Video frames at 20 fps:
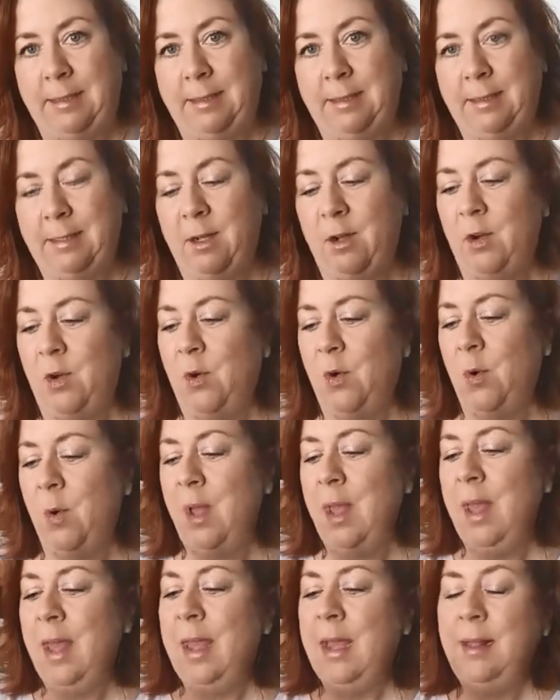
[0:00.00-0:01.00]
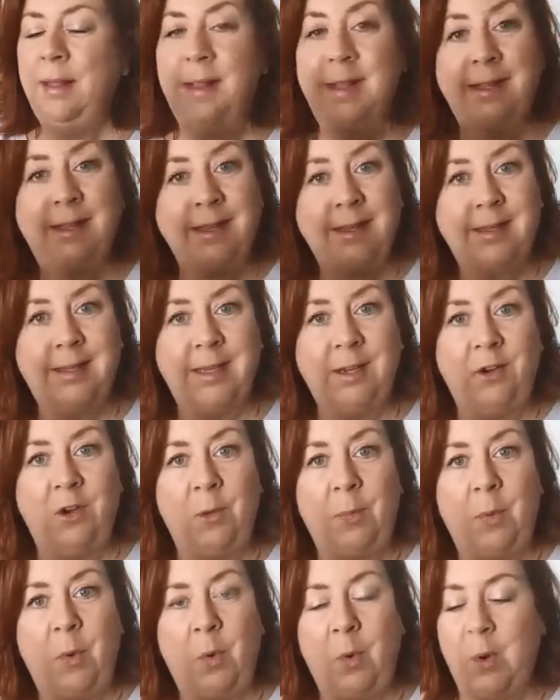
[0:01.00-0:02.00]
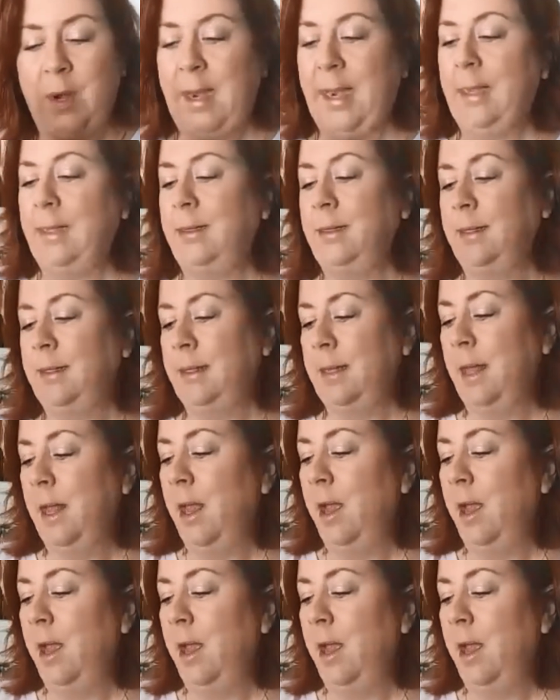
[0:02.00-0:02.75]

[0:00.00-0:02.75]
So this is 0 points